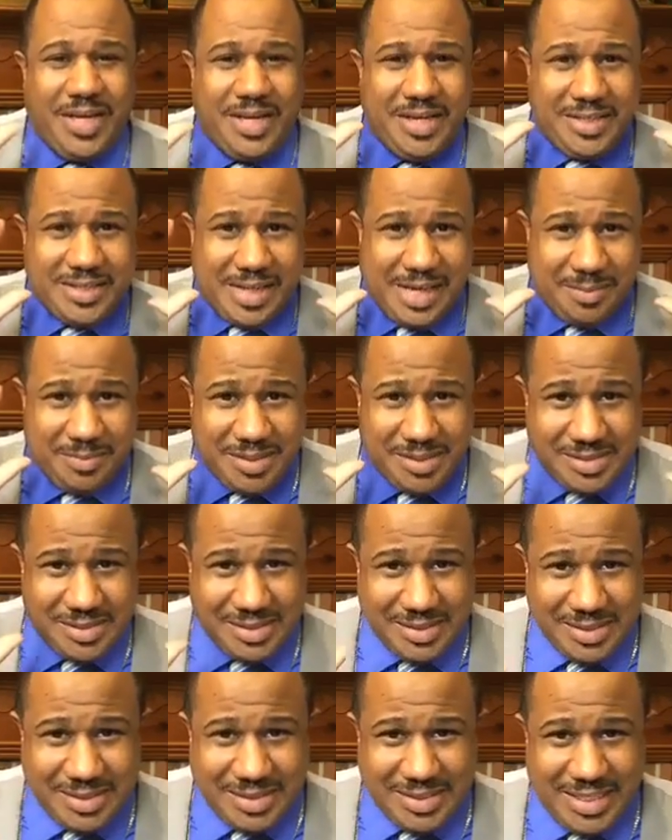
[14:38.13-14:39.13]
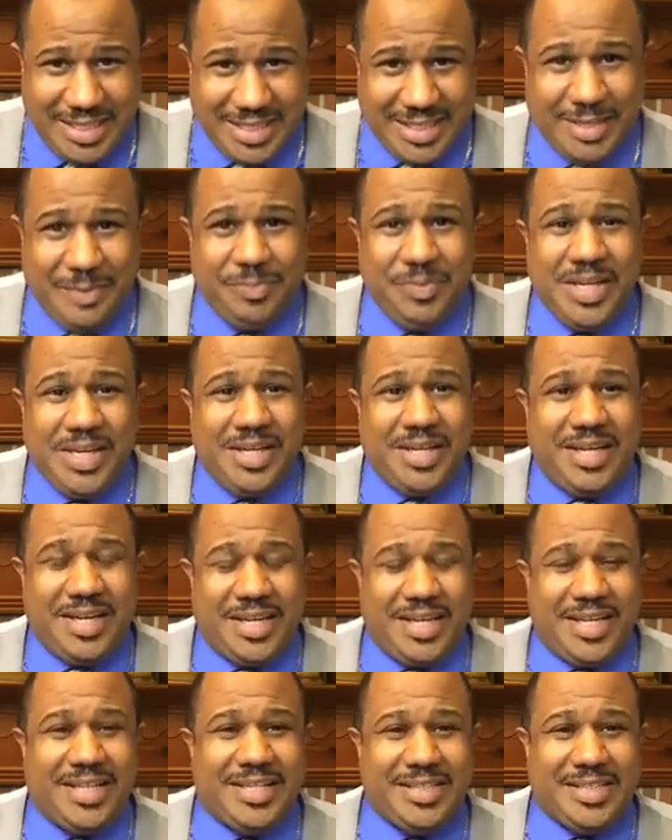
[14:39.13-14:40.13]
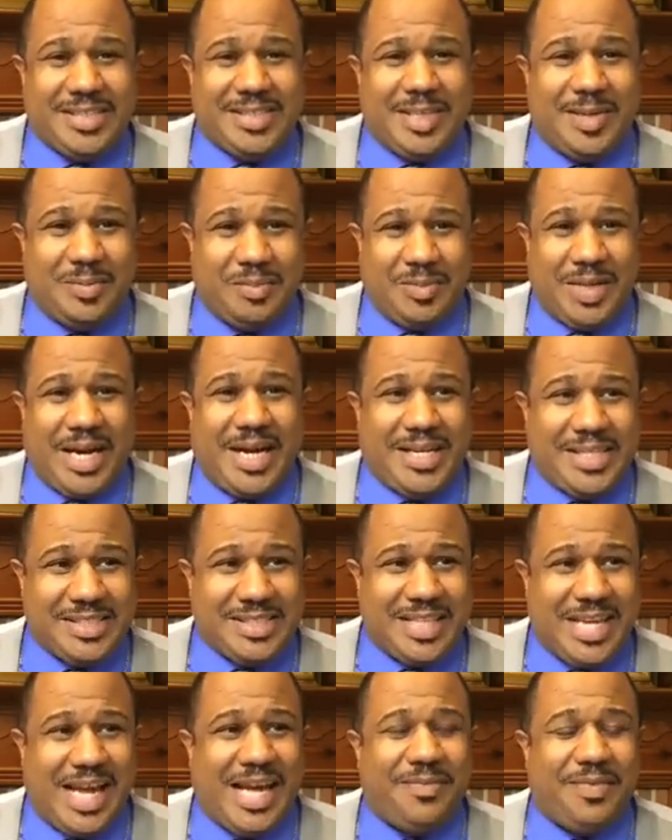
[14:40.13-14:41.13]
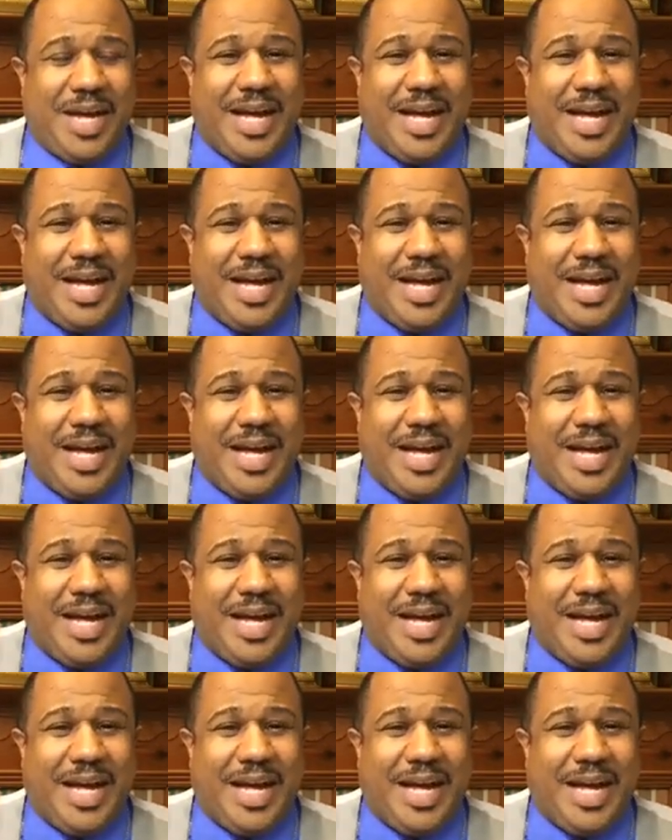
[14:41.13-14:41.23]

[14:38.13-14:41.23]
anytime there's a sin in somebody's life.